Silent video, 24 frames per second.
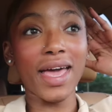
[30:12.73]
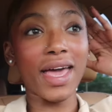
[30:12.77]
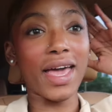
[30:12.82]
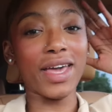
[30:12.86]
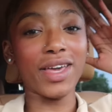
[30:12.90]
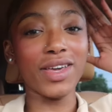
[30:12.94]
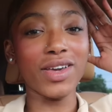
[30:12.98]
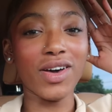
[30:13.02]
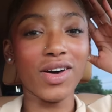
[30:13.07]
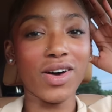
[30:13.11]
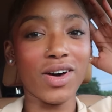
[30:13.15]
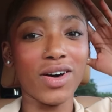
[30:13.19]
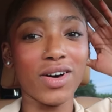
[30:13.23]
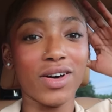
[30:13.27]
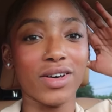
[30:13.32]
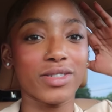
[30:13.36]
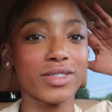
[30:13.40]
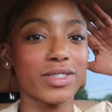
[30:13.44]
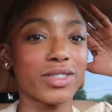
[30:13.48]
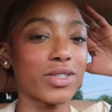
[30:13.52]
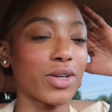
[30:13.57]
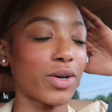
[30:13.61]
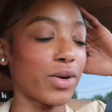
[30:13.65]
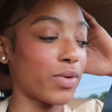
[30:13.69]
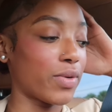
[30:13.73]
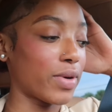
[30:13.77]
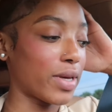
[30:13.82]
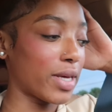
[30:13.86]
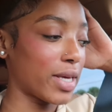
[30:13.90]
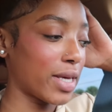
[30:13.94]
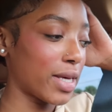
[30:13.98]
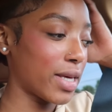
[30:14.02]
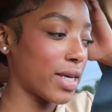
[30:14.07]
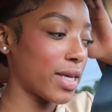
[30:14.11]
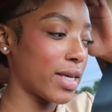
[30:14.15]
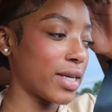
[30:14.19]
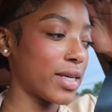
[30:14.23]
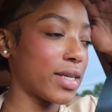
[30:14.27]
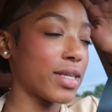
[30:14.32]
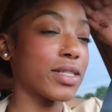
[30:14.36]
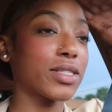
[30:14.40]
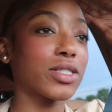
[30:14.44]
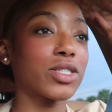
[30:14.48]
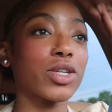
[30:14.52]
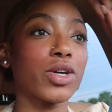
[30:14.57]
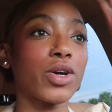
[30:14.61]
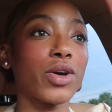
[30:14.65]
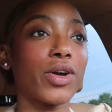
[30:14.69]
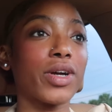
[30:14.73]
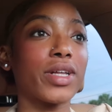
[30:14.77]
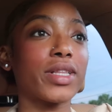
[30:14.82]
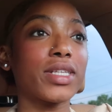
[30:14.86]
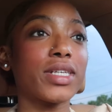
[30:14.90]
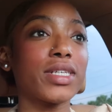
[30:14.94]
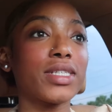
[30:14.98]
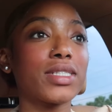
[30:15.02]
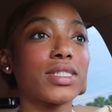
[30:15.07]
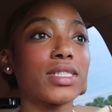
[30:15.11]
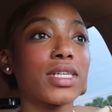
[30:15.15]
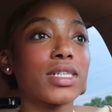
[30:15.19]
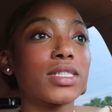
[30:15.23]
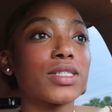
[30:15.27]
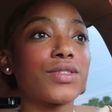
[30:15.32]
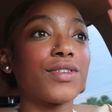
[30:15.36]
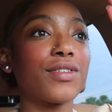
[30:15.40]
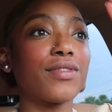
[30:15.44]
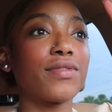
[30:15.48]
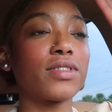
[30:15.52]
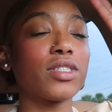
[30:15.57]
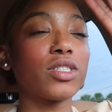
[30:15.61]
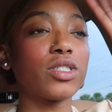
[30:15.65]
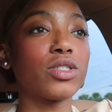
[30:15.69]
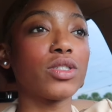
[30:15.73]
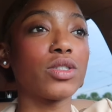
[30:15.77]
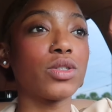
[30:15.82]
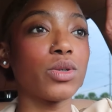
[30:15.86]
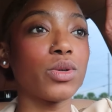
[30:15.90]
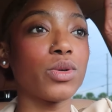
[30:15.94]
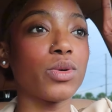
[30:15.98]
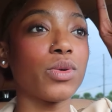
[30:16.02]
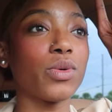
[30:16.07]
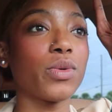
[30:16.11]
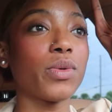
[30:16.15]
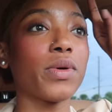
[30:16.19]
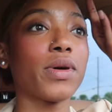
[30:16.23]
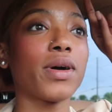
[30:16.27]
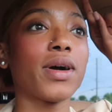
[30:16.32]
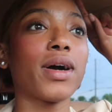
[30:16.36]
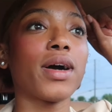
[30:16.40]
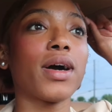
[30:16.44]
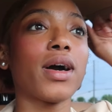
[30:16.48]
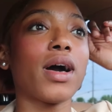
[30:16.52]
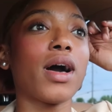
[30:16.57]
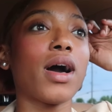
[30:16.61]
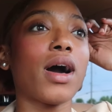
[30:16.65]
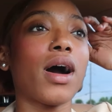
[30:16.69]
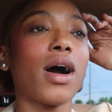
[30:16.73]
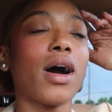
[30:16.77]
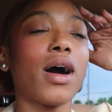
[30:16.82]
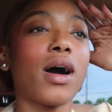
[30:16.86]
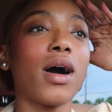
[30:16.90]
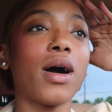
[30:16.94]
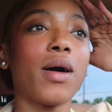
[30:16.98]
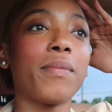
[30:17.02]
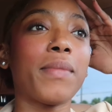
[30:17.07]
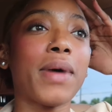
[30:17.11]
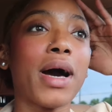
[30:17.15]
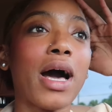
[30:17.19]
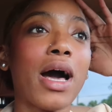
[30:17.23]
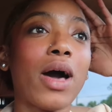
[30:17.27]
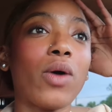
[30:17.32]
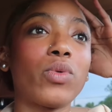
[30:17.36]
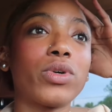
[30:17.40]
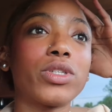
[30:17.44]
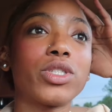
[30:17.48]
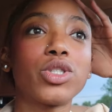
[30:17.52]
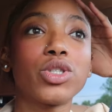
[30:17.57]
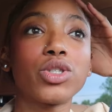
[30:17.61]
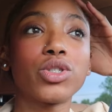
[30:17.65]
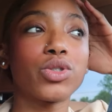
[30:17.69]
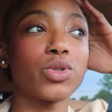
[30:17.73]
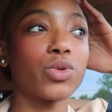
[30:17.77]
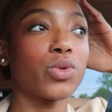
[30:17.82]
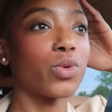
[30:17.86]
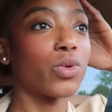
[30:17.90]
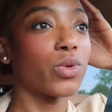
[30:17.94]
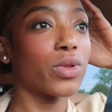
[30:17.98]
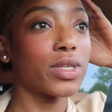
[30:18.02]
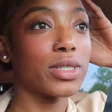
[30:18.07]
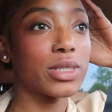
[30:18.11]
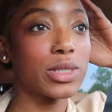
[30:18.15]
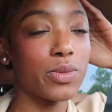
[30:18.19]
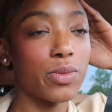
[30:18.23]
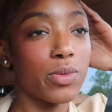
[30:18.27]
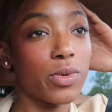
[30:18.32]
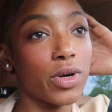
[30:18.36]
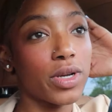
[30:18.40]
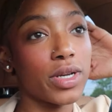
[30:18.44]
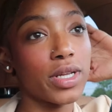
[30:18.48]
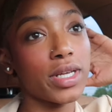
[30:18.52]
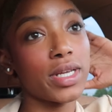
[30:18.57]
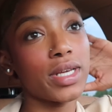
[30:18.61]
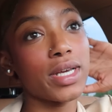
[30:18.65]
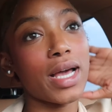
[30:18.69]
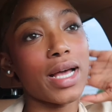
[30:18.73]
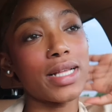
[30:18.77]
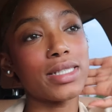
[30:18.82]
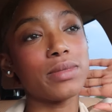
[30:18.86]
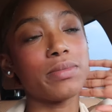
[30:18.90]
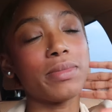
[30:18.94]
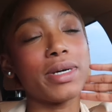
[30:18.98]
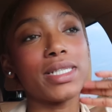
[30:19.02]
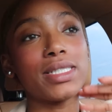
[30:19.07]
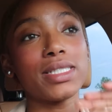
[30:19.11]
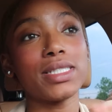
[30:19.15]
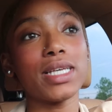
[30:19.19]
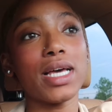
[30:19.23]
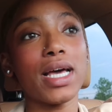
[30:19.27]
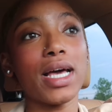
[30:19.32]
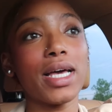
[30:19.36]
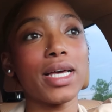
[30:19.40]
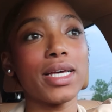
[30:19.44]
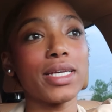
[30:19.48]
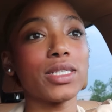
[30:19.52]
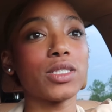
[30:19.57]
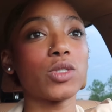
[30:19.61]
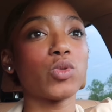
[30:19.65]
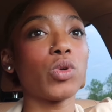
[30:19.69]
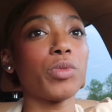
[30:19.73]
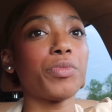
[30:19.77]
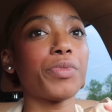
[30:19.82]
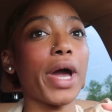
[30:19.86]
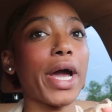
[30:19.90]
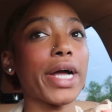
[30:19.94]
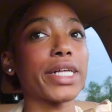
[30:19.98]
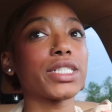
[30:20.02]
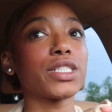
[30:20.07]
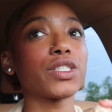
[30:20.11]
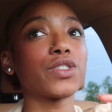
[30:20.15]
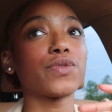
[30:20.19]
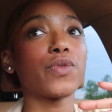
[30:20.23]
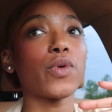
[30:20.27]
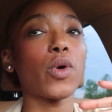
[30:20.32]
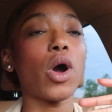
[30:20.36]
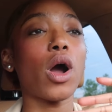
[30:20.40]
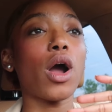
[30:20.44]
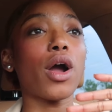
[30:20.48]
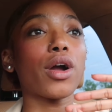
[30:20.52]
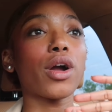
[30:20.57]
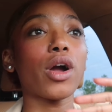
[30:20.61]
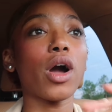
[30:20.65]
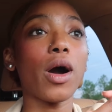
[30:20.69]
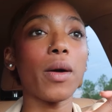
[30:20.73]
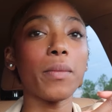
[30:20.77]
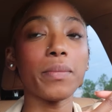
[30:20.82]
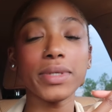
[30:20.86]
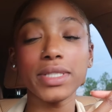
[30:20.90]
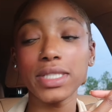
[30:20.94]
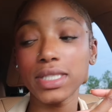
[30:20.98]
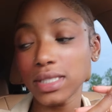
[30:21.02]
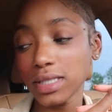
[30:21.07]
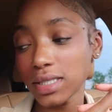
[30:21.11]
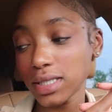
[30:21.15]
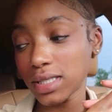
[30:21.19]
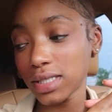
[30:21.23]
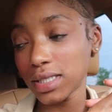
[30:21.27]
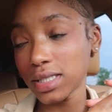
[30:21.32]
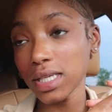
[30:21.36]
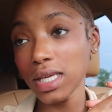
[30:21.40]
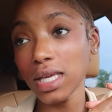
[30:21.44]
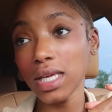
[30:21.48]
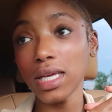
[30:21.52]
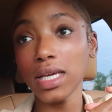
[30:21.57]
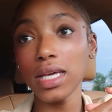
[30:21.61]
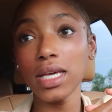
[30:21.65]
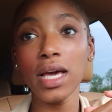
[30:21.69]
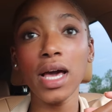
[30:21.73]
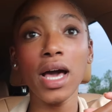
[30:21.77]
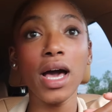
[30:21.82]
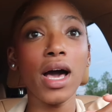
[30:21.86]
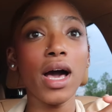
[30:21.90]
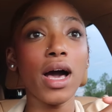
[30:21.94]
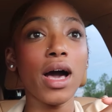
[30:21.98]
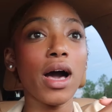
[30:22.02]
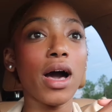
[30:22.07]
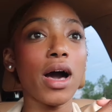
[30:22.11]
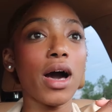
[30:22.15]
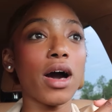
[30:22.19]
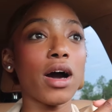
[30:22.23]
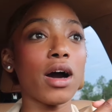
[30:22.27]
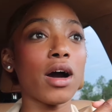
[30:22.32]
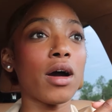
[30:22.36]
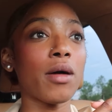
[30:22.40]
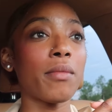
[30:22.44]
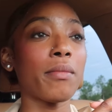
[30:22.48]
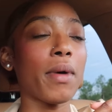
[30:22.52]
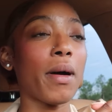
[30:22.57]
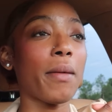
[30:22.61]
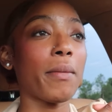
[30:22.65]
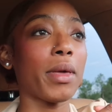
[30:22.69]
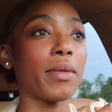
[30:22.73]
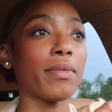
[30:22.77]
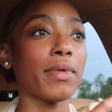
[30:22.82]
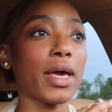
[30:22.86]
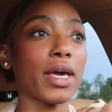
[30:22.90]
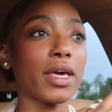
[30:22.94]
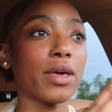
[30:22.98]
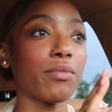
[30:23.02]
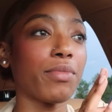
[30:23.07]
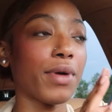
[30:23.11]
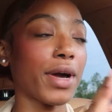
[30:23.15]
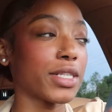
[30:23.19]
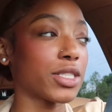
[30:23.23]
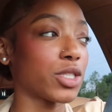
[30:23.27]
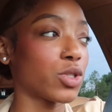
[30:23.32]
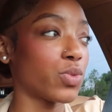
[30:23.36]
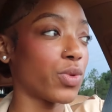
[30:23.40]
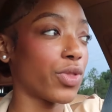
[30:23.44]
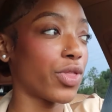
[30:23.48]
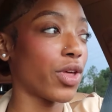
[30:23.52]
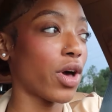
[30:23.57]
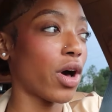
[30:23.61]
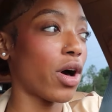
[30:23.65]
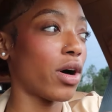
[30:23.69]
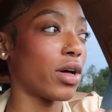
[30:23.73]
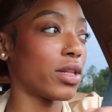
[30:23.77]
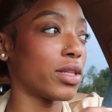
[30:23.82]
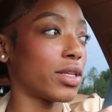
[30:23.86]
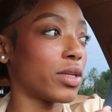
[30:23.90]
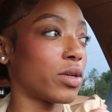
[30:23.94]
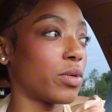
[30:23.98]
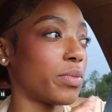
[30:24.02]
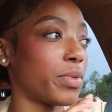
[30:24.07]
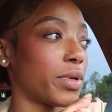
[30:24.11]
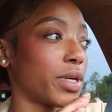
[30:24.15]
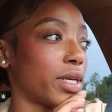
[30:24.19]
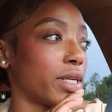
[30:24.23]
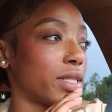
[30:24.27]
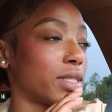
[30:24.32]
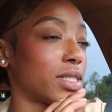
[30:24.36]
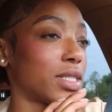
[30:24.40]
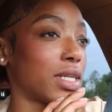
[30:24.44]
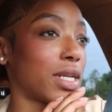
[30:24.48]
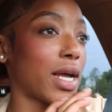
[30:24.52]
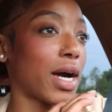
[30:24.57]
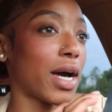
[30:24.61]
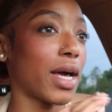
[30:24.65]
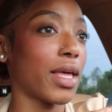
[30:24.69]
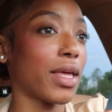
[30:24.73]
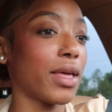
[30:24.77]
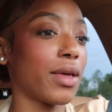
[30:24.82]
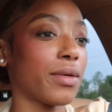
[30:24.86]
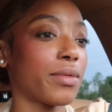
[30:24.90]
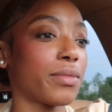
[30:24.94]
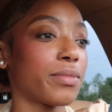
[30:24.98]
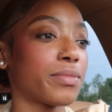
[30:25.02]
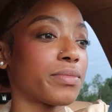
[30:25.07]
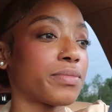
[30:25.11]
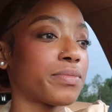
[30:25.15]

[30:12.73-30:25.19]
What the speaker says: Hey y'all, so it is currently 6:52. I went to school this morning. I did my test. We practiced for our competency. Maybe I can practice with y'all a little bit tonight.